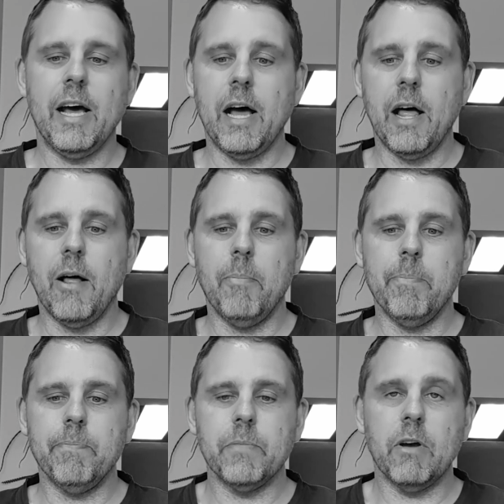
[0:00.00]

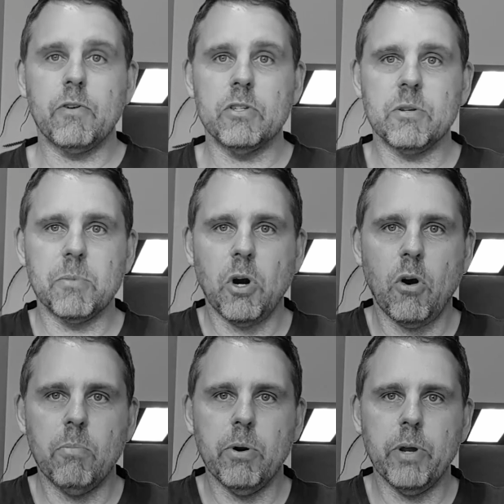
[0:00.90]
I've got some
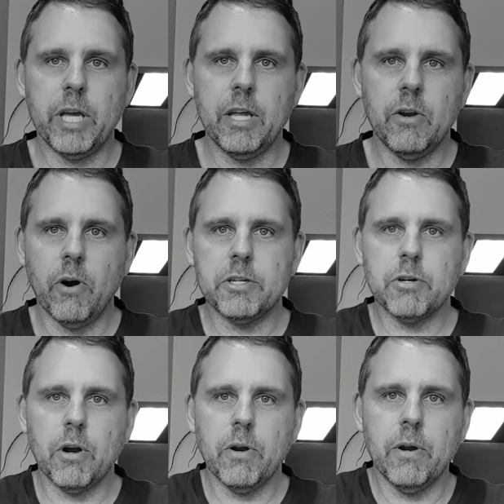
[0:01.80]
cold brew here,
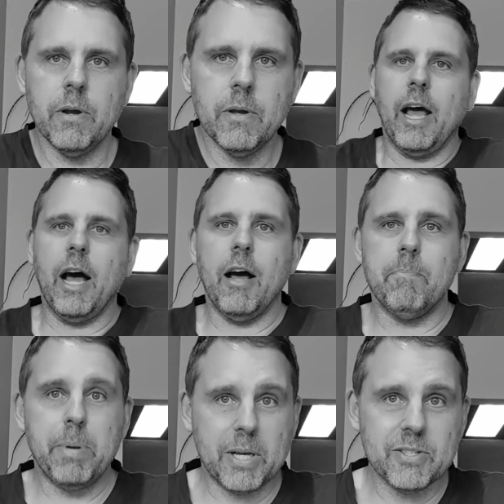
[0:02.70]
nitro,
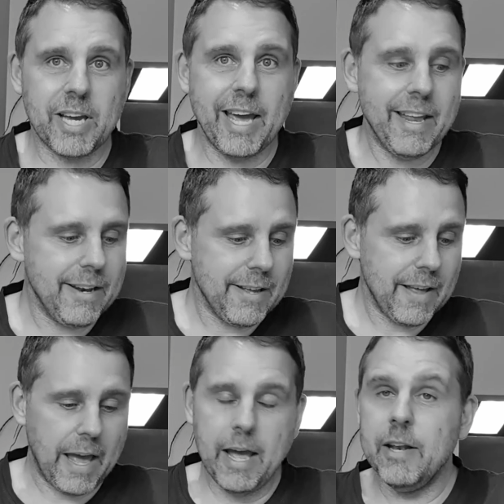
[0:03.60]
because I can.
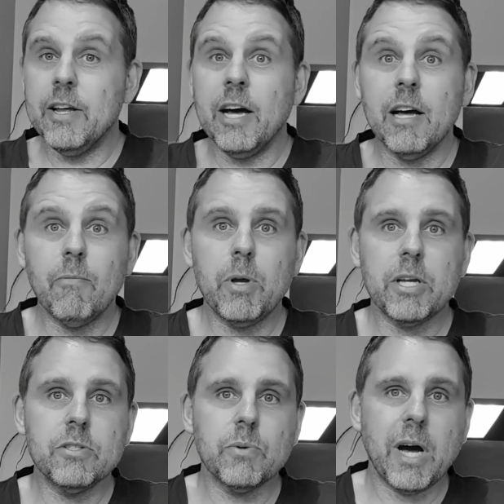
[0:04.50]
And we're
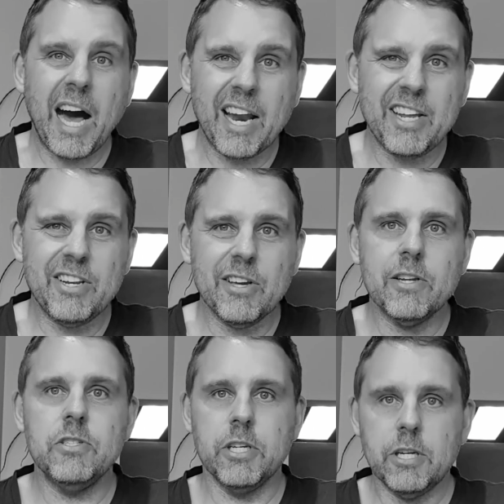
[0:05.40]
gonna do a honeyed
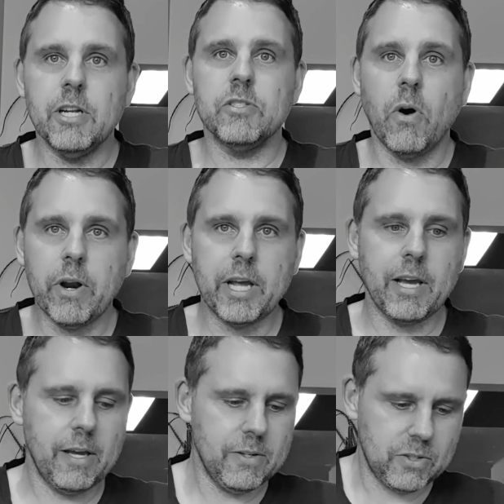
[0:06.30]
gin and
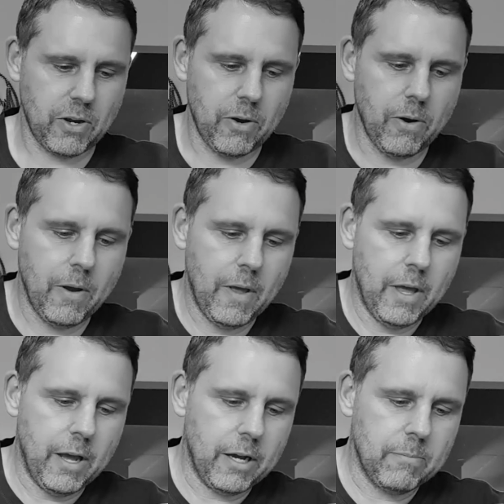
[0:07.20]
tonic. So
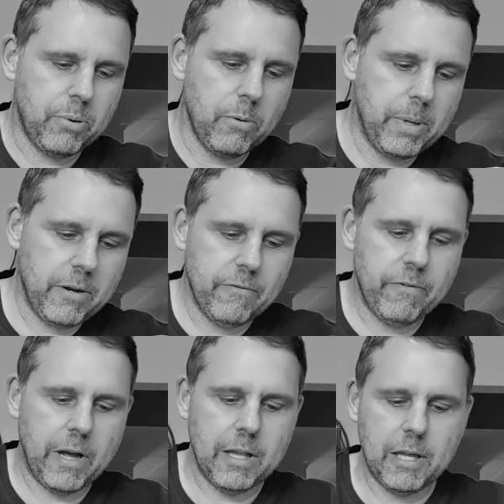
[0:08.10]
I'm gonna put a bit of
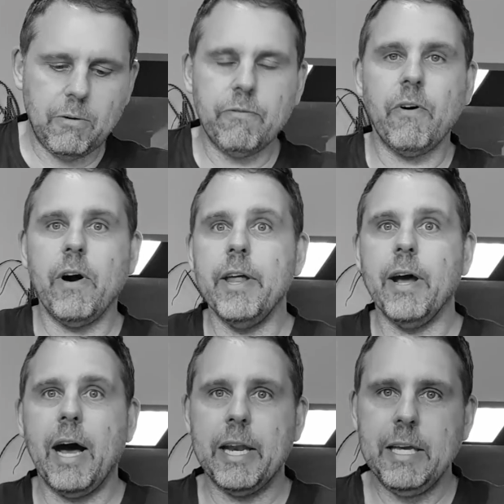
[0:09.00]
liquefied
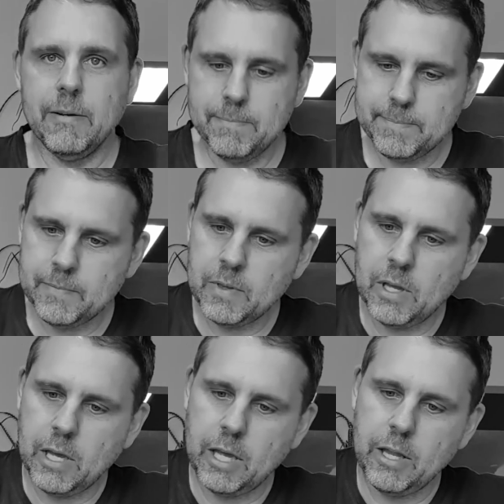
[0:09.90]
honey
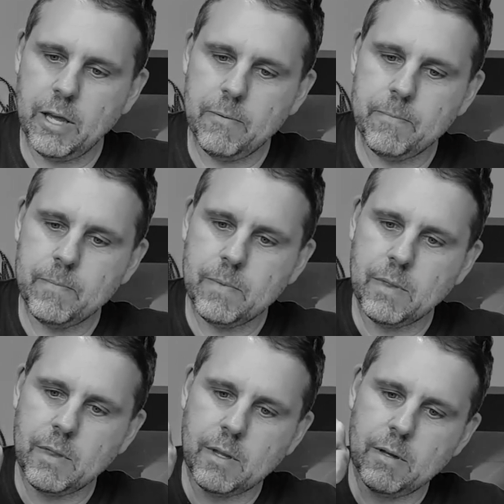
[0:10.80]
in there.
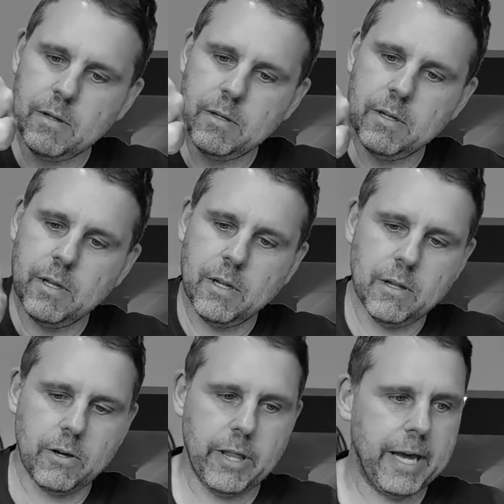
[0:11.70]

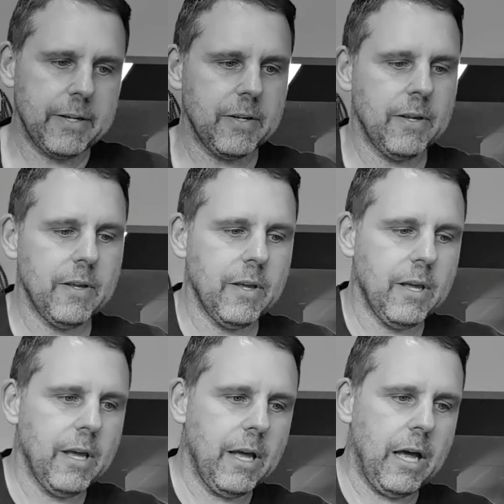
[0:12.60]
Look at
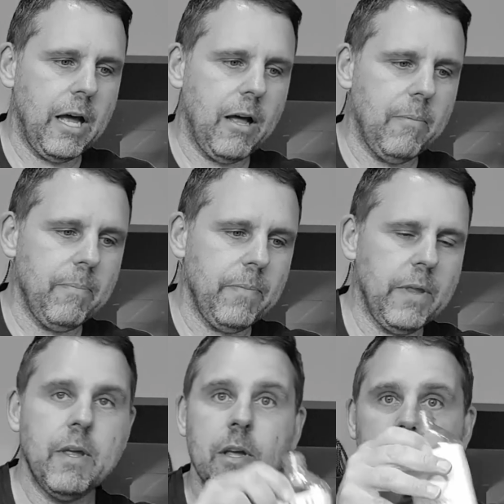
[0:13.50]
that.
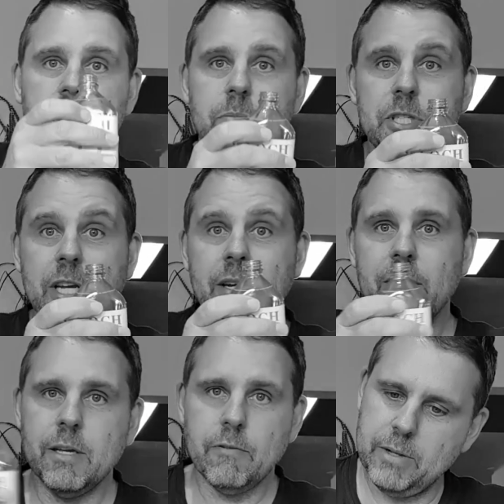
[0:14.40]
Some gin.